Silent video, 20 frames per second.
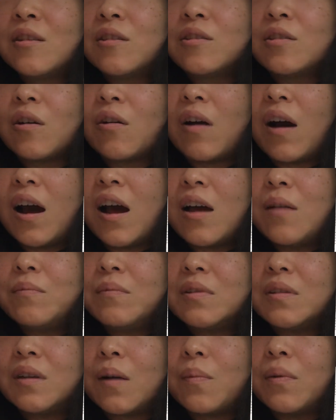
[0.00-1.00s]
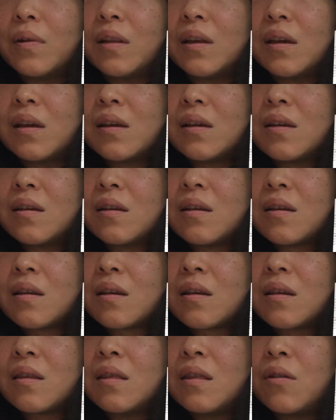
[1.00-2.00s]
So I'm doubling
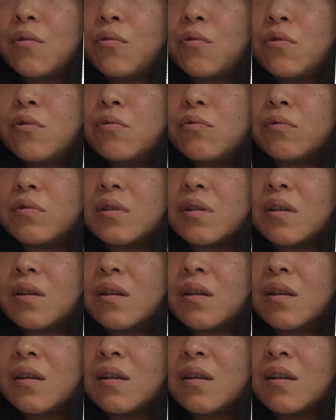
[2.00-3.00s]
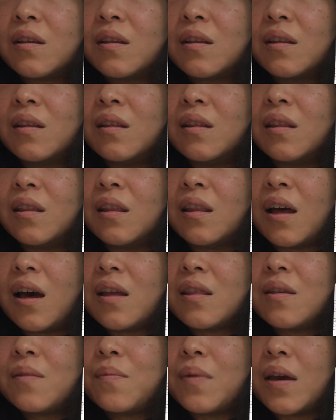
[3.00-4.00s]
the root,
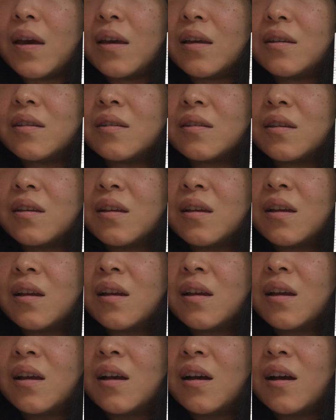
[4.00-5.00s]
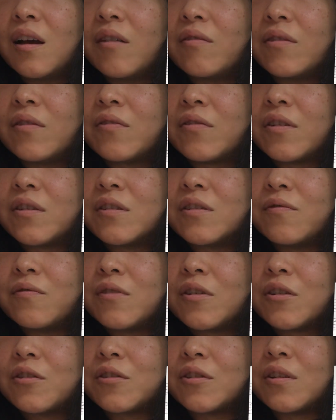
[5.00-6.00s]
not the bass of the first
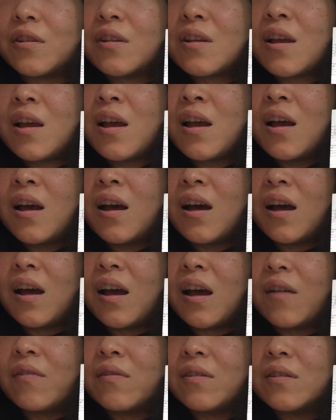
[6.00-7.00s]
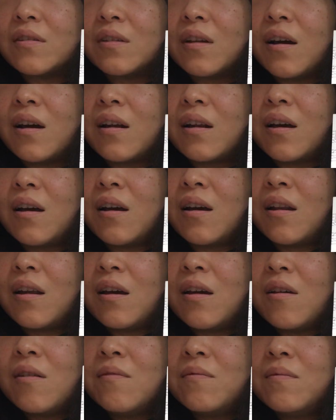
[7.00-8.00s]
inversion. I have this da da
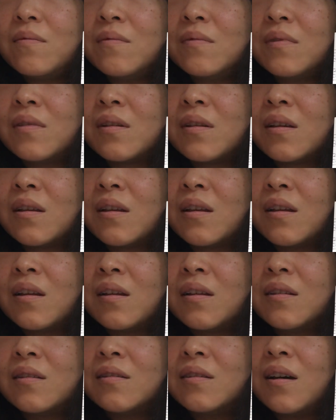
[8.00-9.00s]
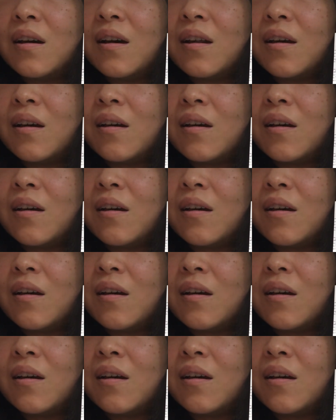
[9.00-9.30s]
dum, da